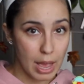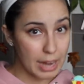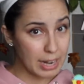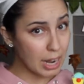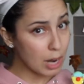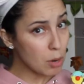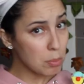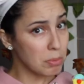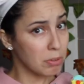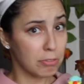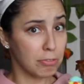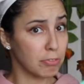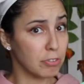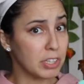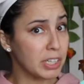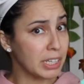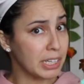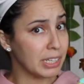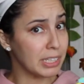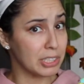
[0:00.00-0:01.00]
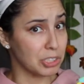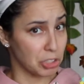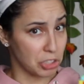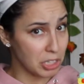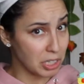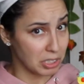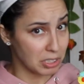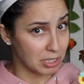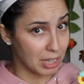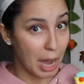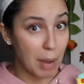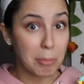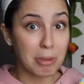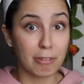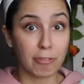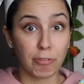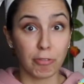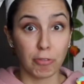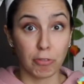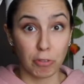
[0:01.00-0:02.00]
And I don't mean freaky in the sheets. I
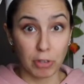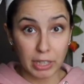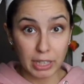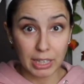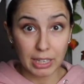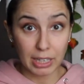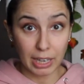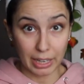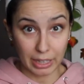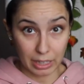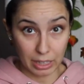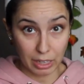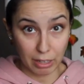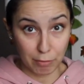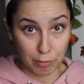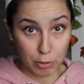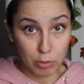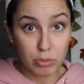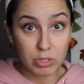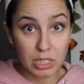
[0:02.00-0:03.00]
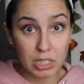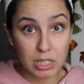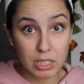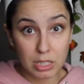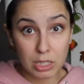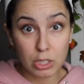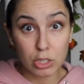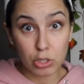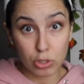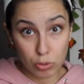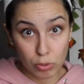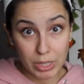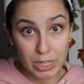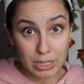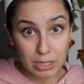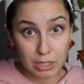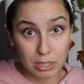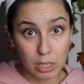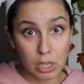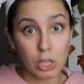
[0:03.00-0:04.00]
mean freaky like if you see this in the
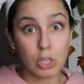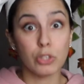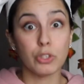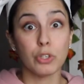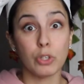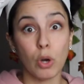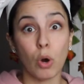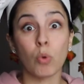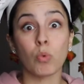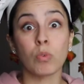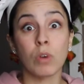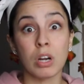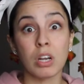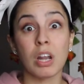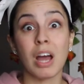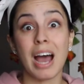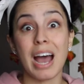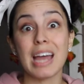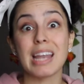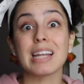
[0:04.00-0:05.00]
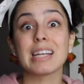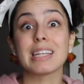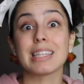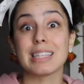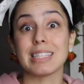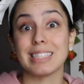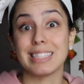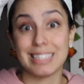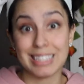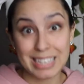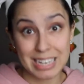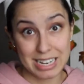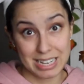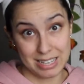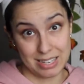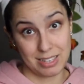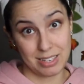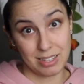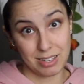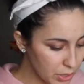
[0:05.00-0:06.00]
streets, you gonna run and hide under the
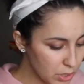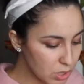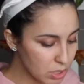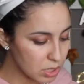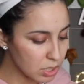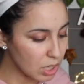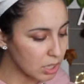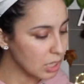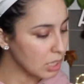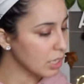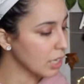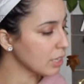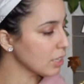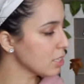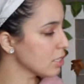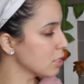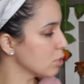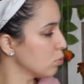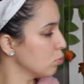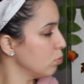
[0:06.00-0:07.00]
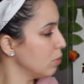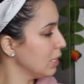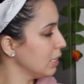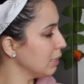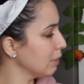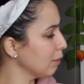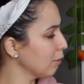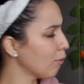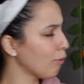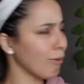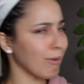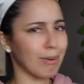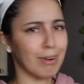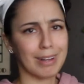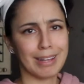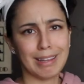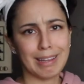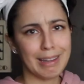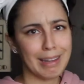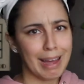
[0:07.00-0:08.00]
sheets. It looks nothing like this sweet little
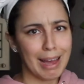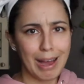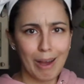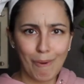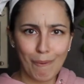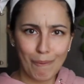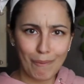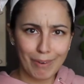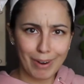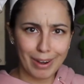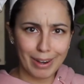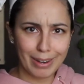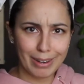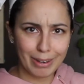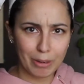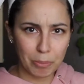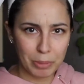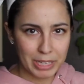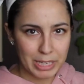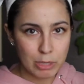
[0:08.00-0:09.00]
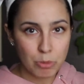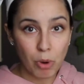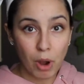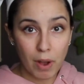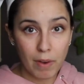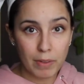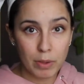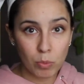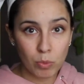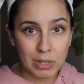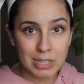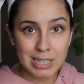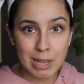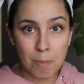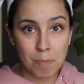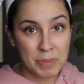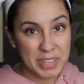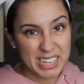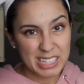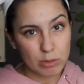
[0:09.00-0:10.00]
clown right here, but he's probably one of
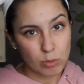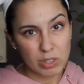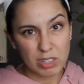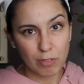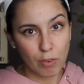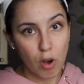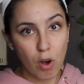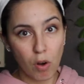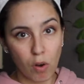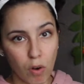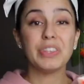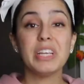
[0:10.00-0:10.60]
the neatest one of all.